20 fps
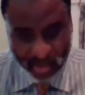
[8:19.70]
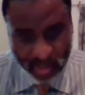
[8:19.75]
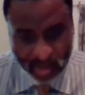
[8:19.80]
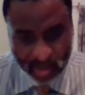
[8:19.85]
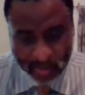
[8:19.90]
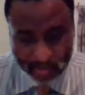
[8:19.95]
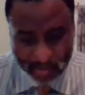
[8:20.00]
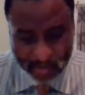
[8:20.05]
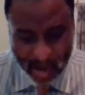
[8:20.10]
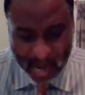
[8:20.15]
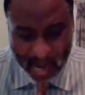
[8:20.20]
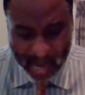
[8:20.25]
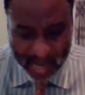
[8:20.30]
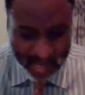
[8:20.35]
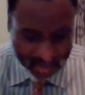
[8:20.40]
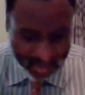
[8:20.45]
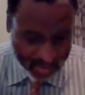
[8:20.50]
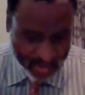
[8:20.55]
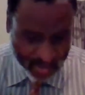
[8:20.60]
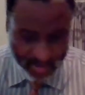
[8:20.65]

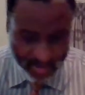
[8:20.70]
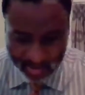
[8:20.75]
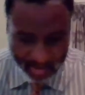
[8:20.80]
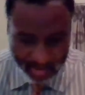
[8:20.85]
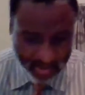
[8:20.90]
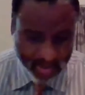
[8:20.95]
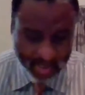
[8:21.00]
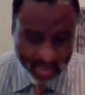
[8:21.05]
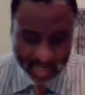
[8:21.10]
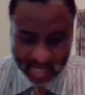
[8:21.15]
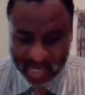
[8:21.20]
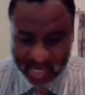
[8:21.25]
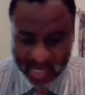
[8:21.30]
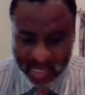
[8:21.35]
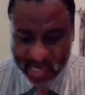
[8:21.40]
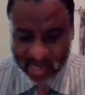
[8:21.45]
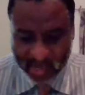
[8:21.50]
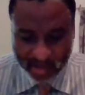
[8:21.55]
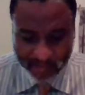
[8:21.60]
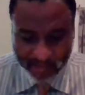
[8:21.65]
by
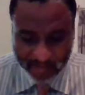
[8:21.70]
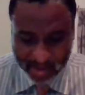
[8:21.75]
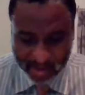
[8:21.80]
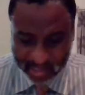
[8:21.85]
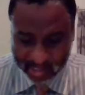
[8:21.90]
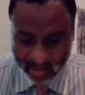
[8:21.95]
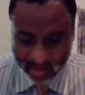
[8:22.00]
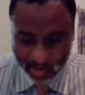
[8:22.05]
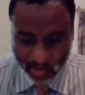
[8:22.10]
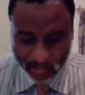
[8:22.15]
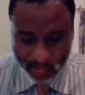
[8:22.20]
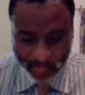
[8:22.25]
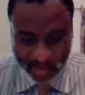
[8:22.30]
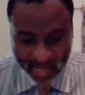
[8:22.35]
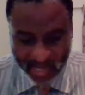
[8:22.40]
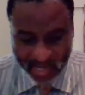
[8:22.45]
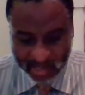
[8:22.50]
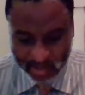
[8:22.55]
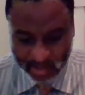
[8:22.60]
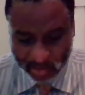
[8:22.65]
nearly a factor of
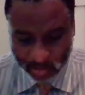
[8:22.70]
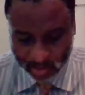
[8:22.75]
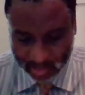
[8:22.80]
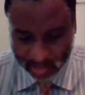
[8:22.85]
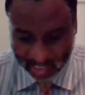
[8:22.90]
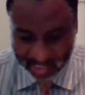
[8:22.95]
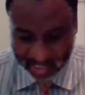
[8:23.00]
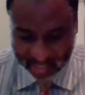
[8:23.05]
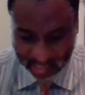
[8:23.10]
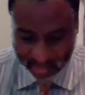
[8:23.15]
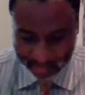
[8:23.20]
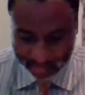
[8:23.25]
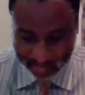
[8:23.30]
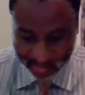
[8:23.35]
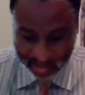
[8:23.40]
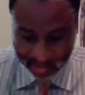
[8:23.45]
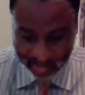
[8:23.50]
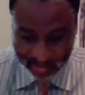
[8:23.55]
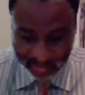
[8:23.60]
8 to 10 times.